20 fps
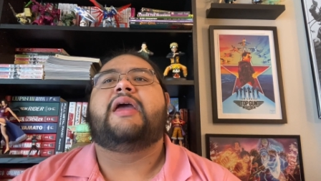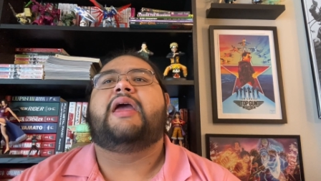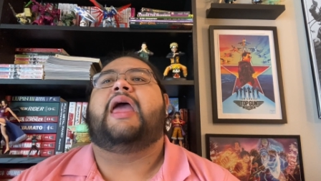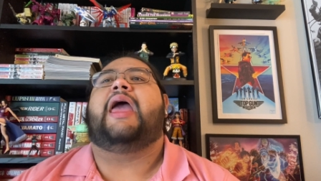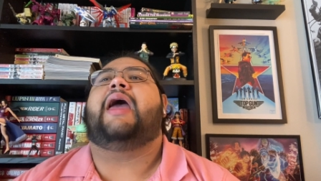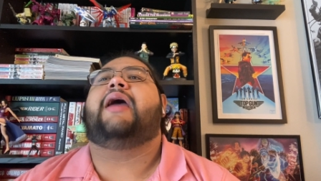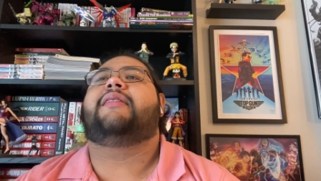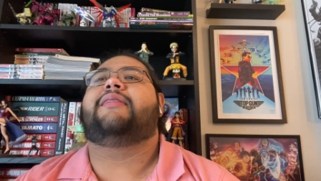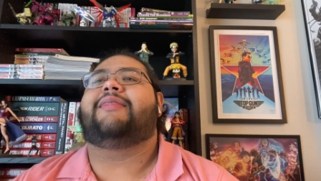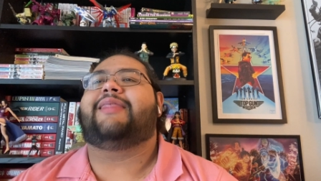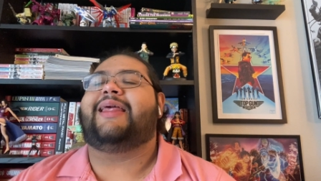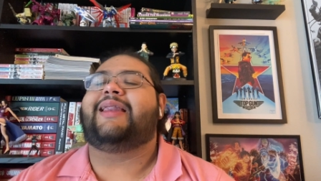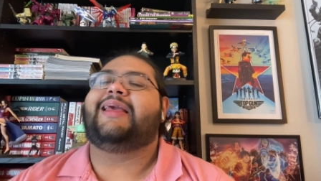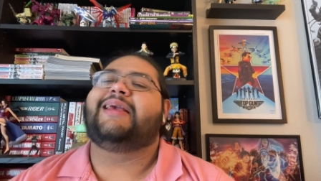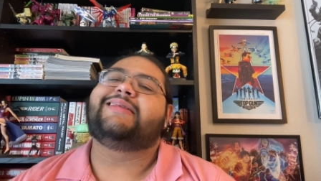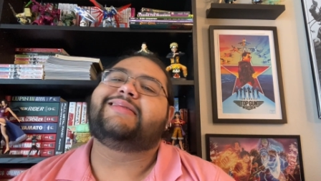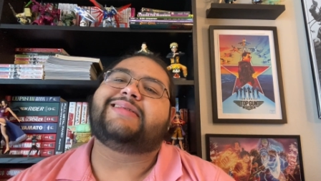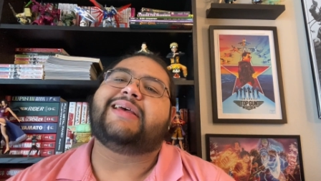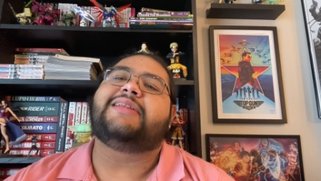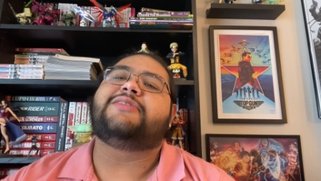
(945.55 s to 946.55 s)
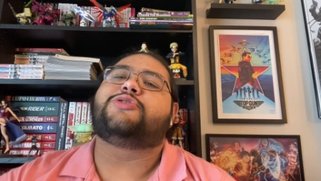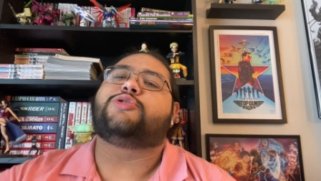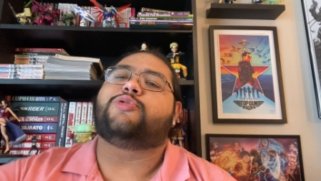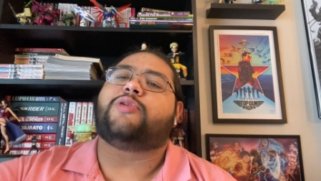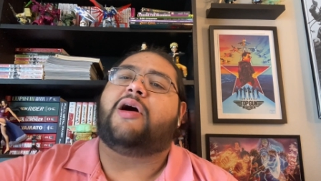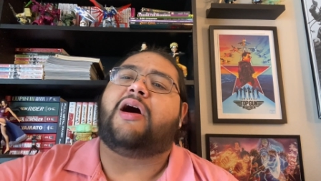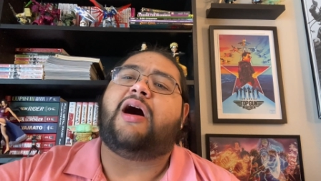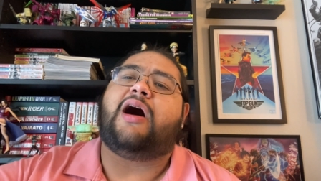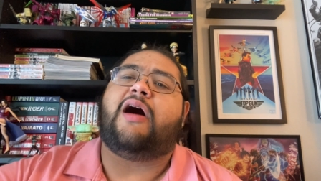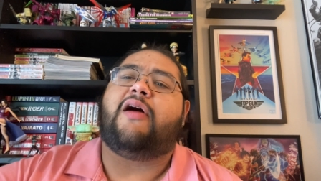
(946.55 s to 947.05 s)
and then he sends
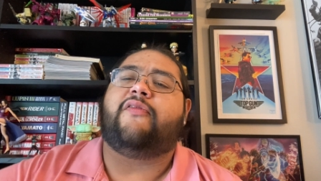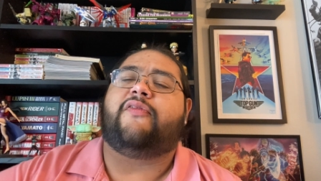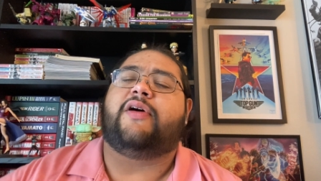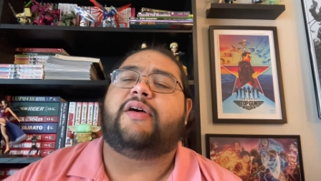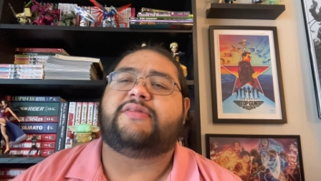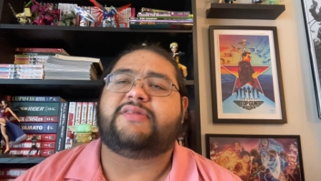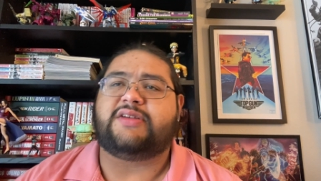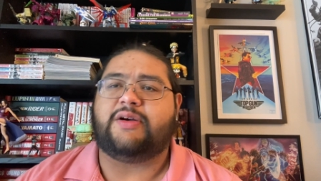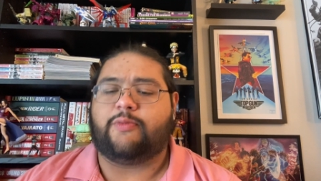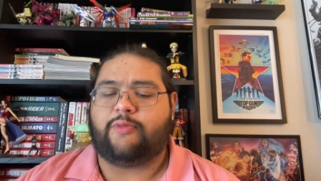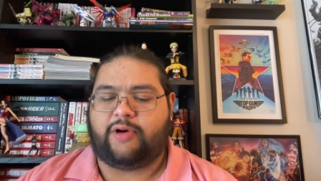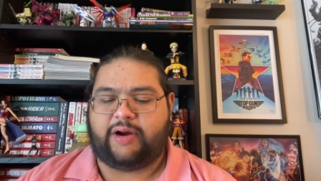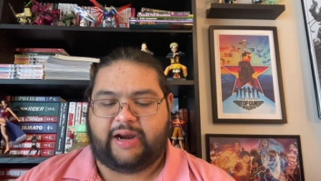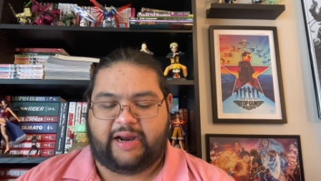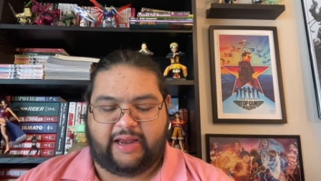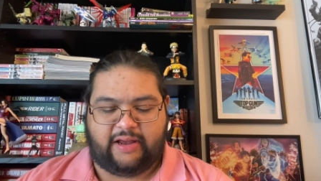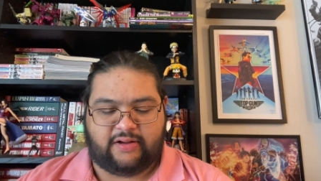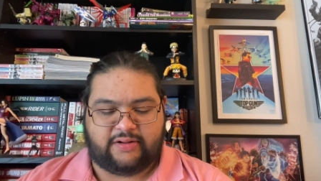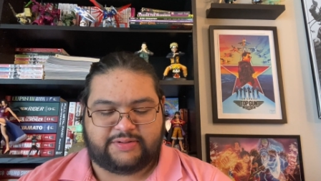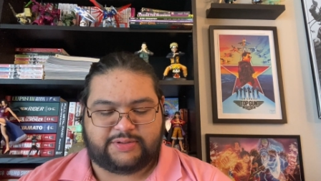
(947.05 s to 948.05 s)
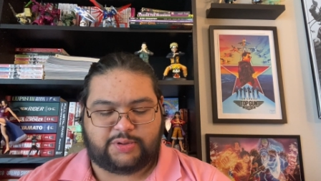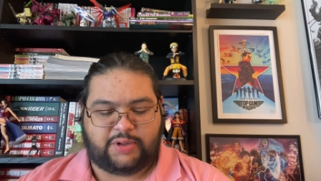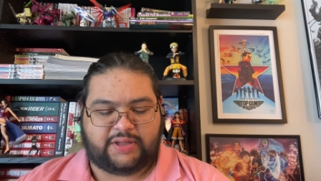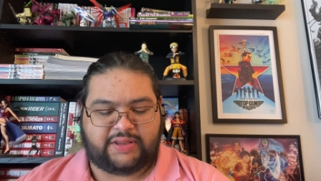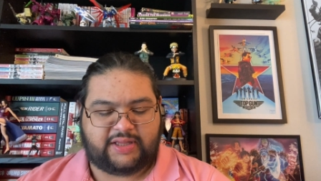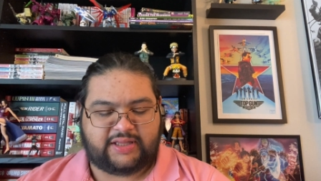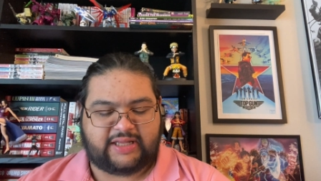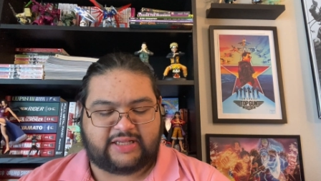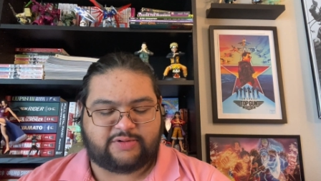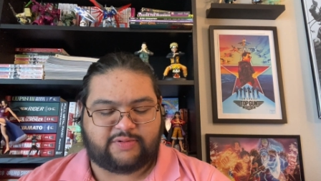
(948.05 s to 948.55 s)
her off somewhere else. So I
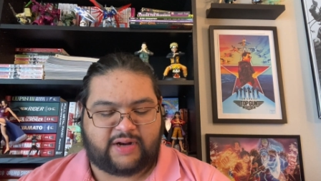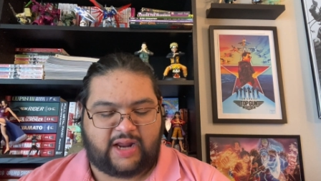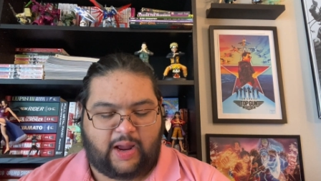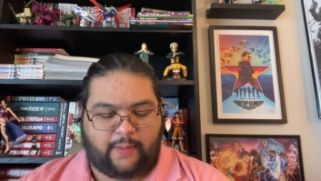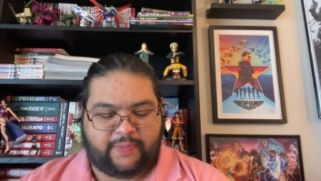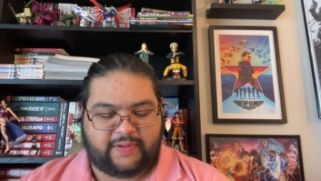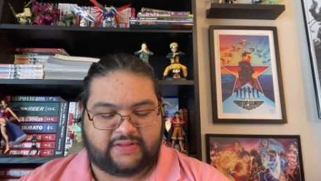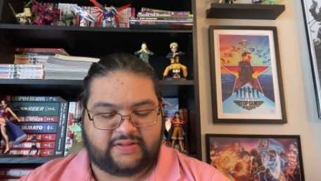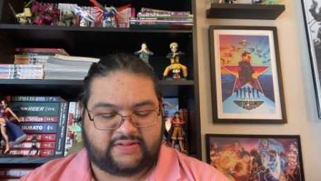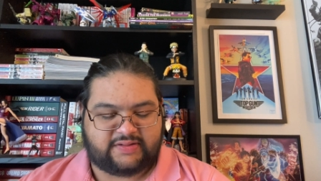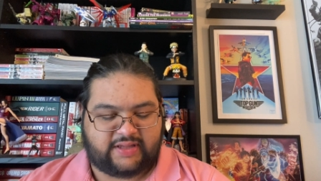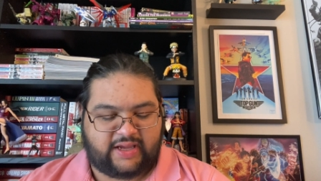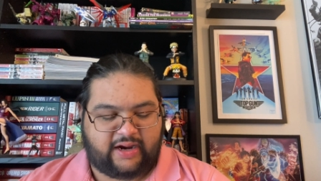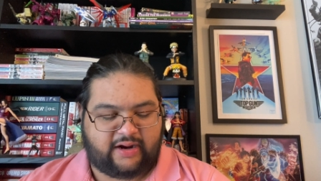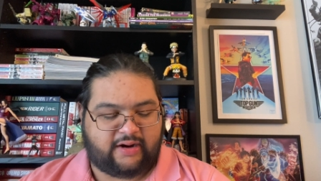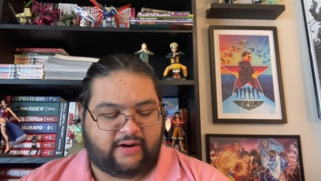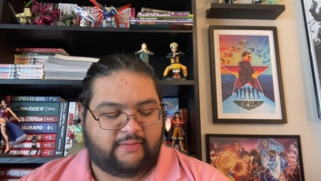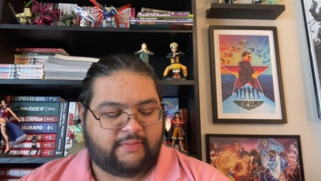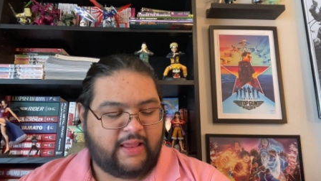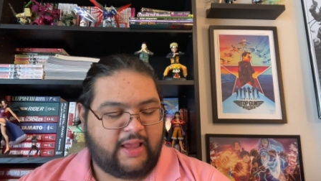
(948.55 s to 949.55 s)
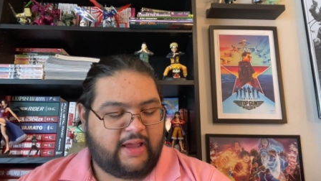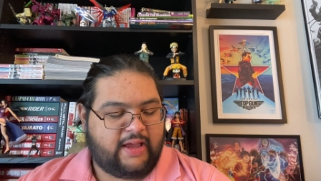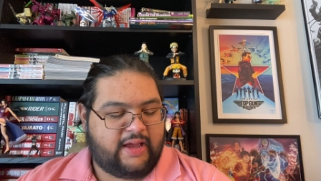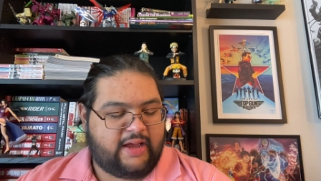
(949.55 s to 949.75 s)
think that's what happens there.